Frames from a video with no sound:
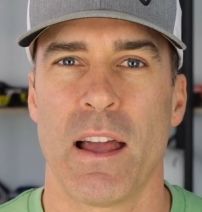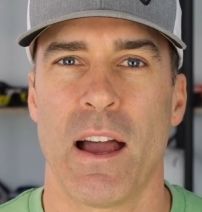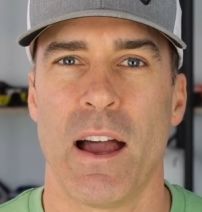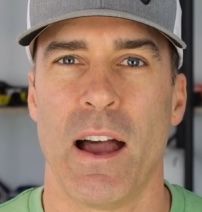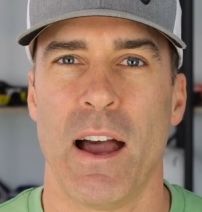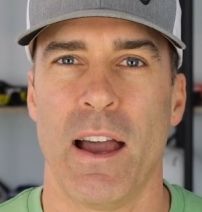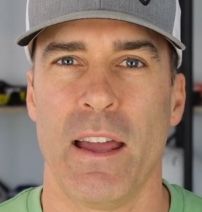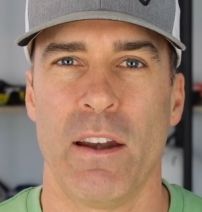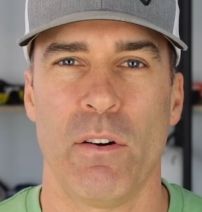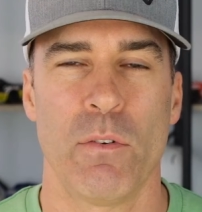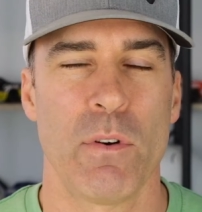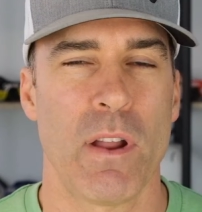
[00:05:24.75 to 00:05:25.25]

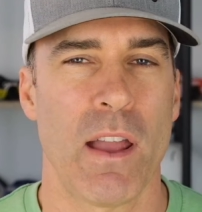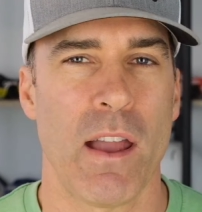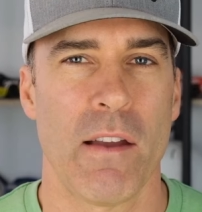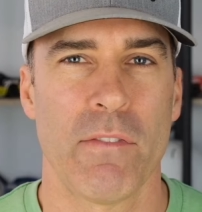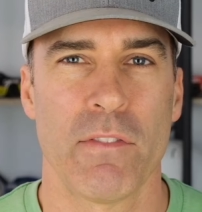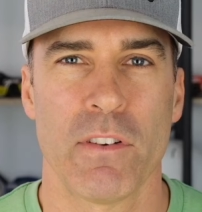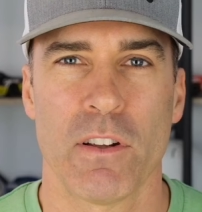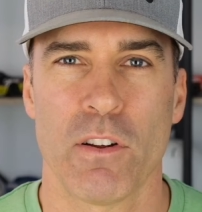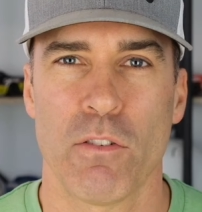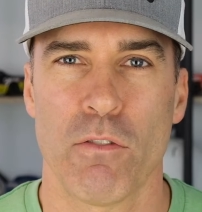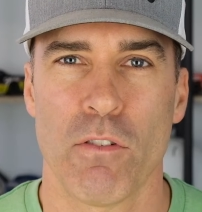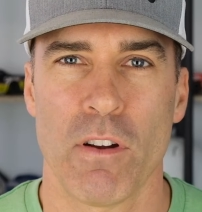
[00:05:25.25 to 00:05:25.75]
I don't have
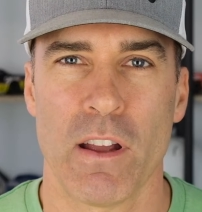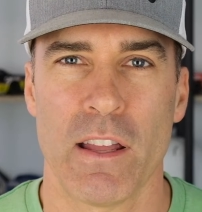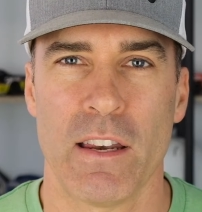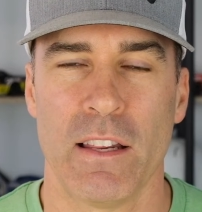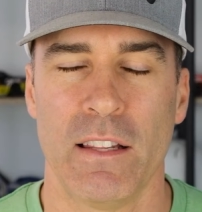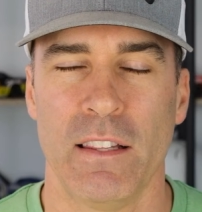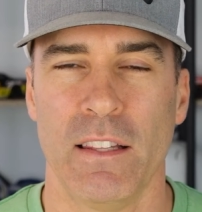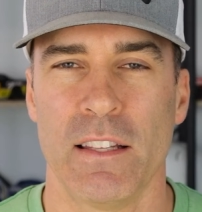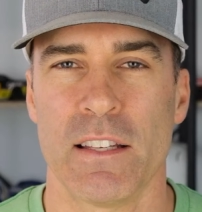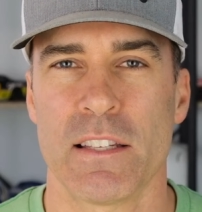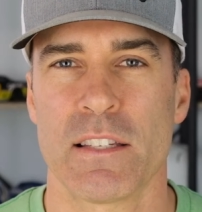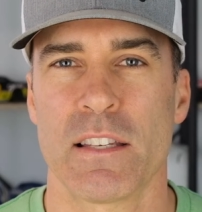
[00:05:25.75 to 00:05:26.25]
to create a
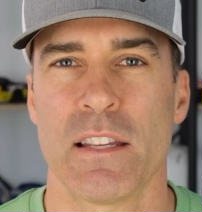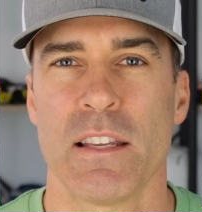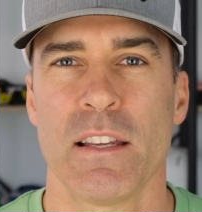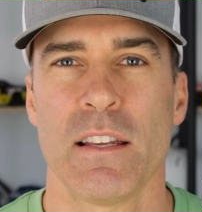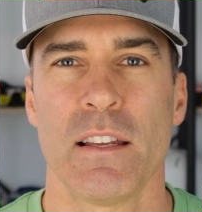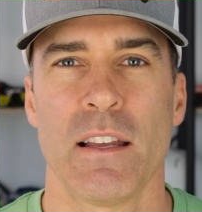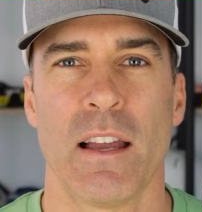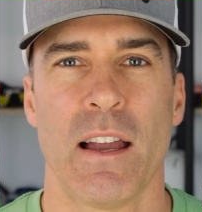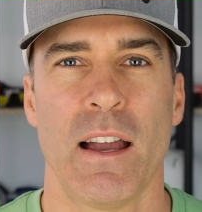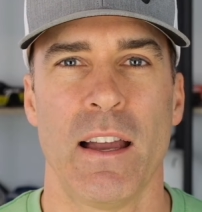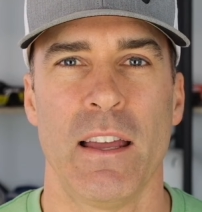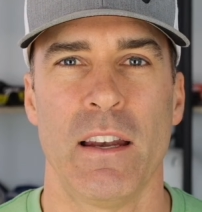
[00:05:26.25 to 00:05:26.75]

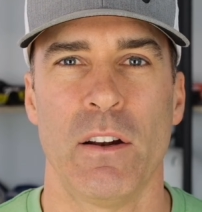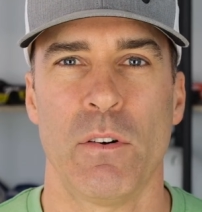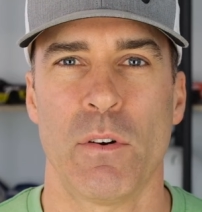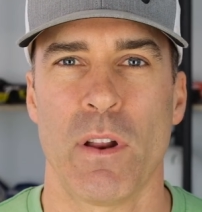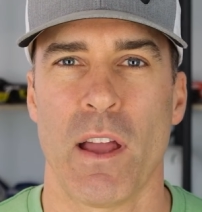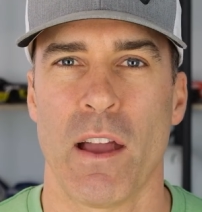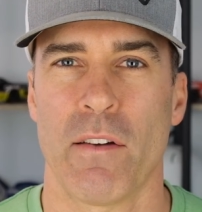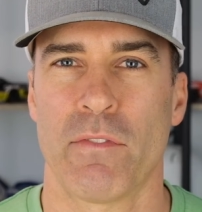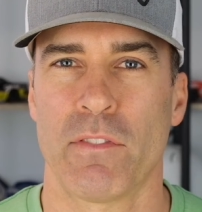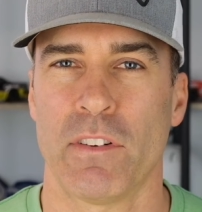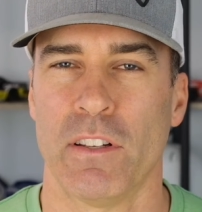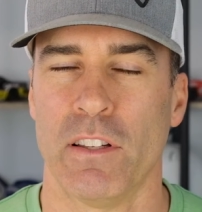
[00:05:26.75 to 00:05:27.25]
listing. I don't
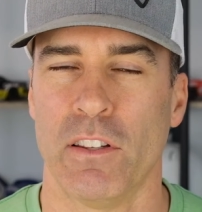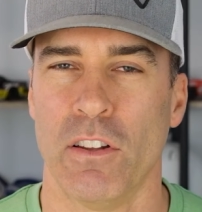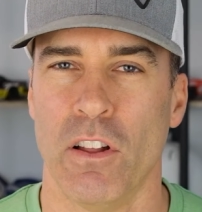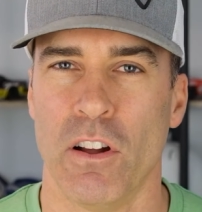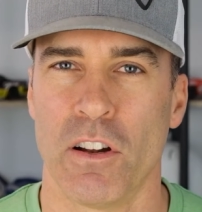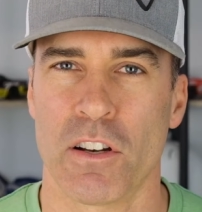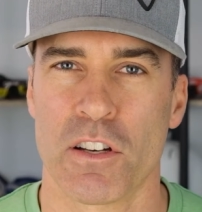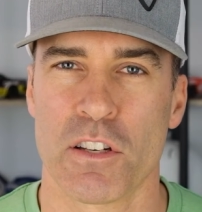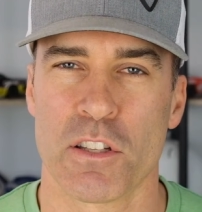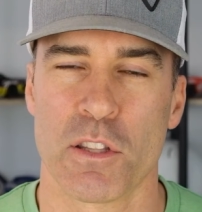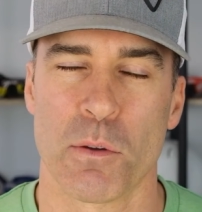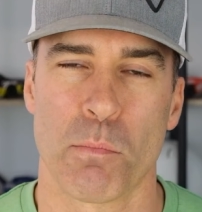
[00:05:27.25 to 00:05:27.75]
have to
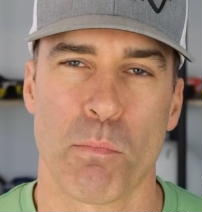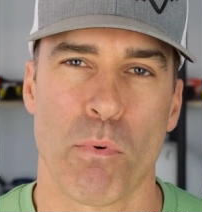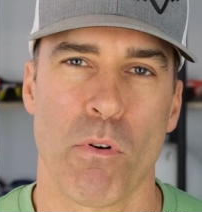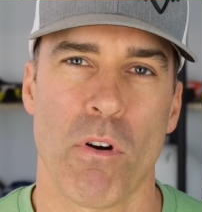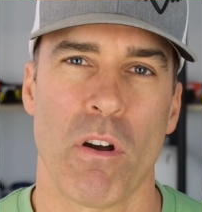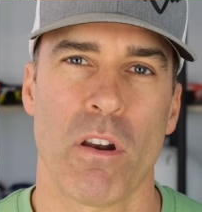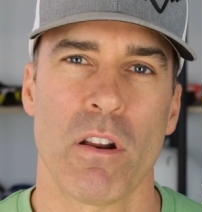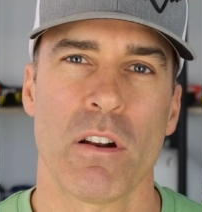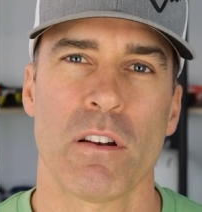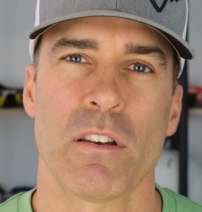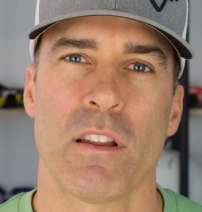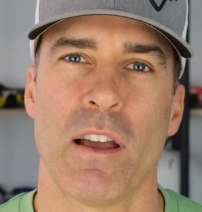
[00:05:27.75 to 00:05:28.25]
launch the
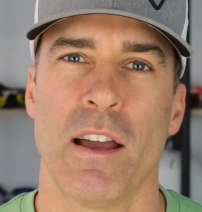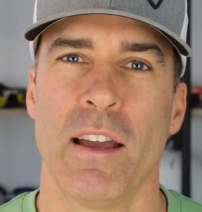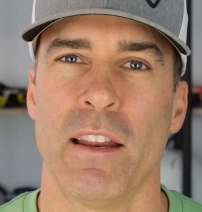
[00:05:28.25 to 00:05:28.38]
product.